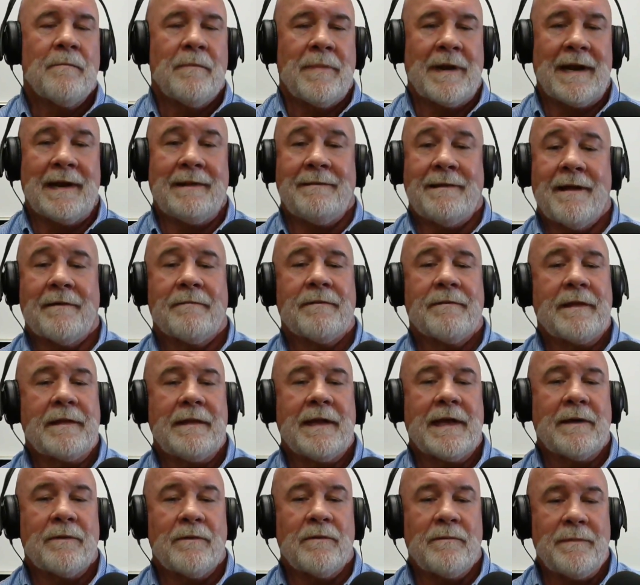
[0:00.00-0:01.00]
But I definitely
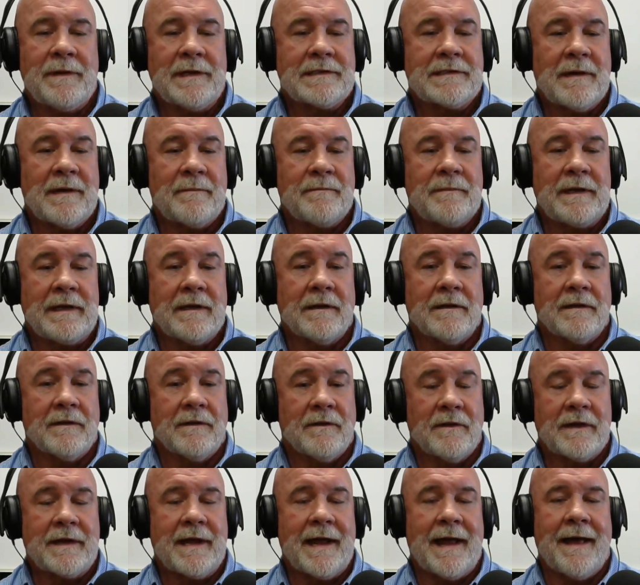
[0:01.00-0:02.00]
think it would be something to
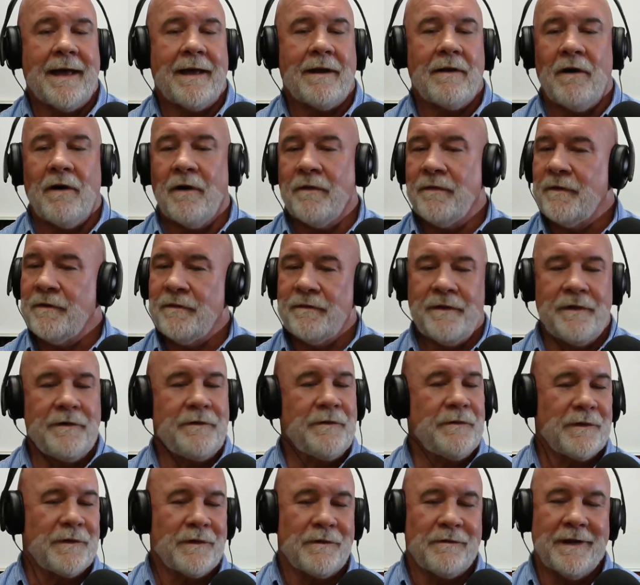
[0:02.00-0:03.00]
look at. Although they're
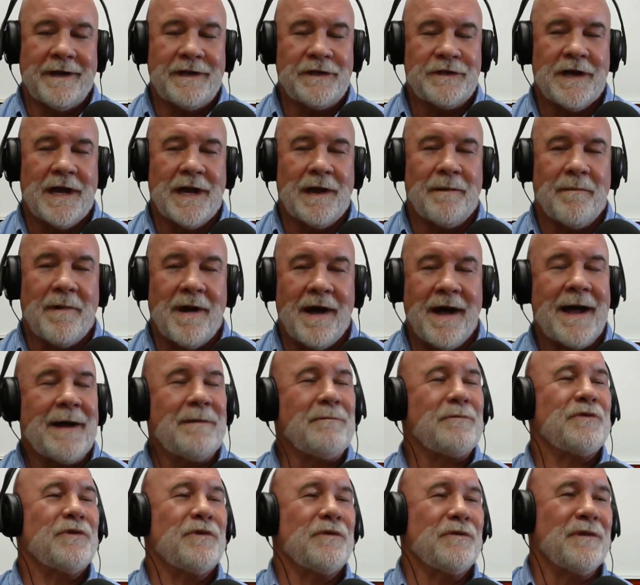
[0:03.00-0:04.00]
doing a great job,
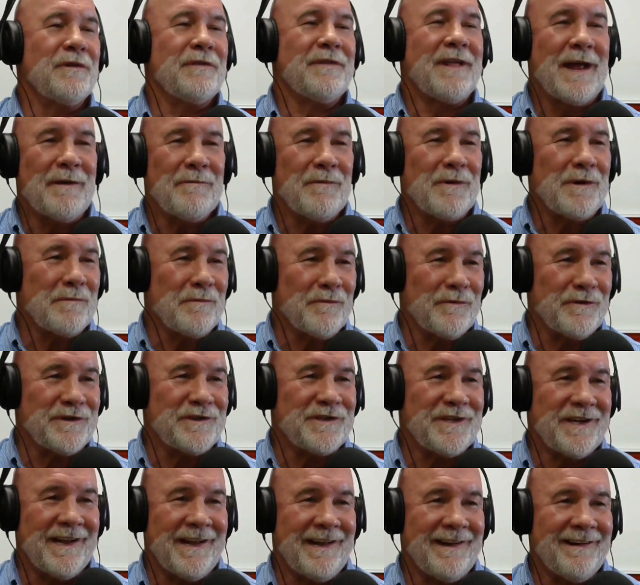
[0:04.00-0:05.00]
I'm sure that they would
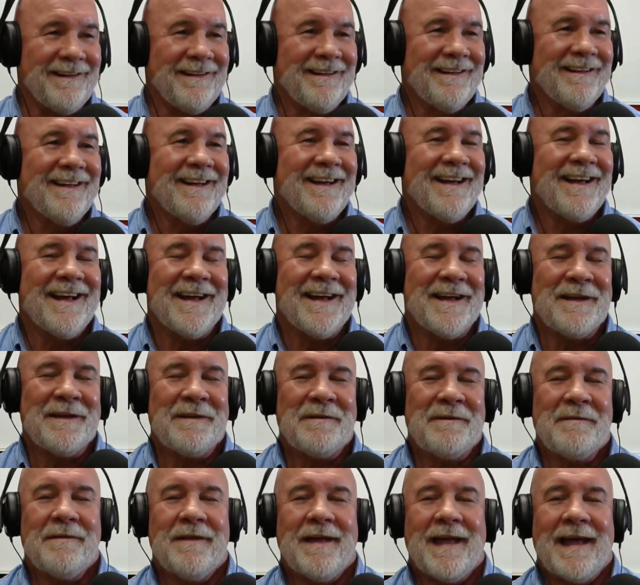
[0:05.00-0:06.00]
appreciate
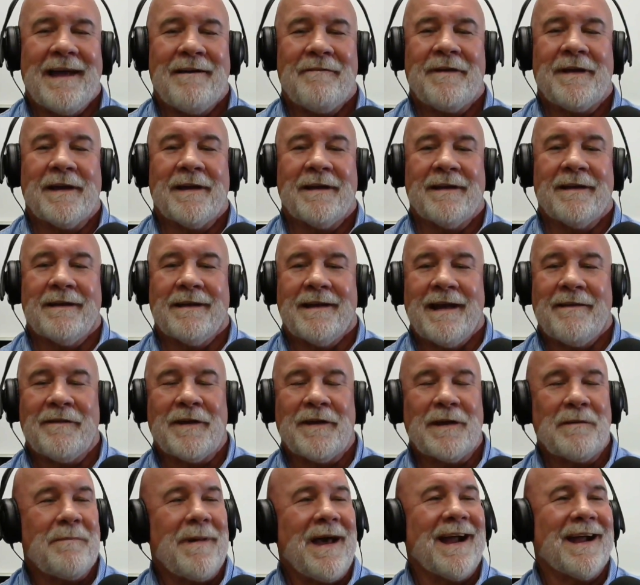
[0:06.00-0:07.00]
uh, having a
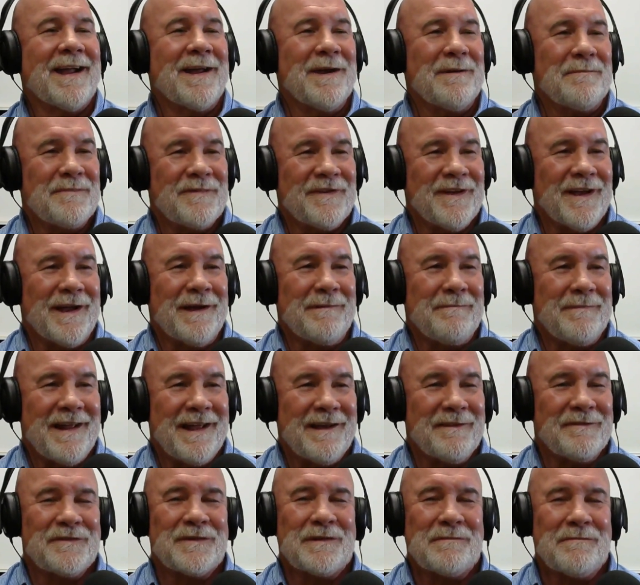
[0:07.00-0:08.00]
having a backup time to
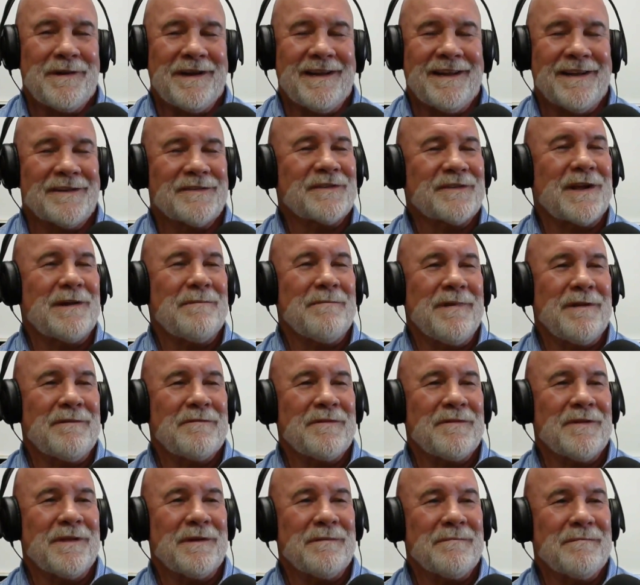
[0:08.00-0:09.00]
have somebody else come
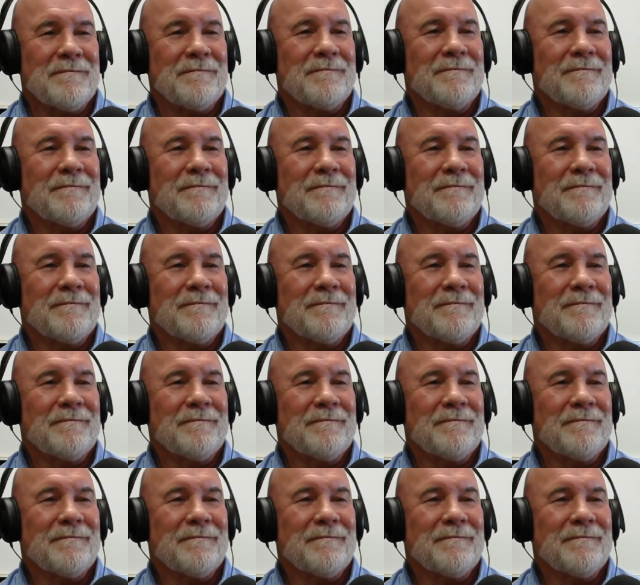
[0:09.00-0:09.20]
in for them.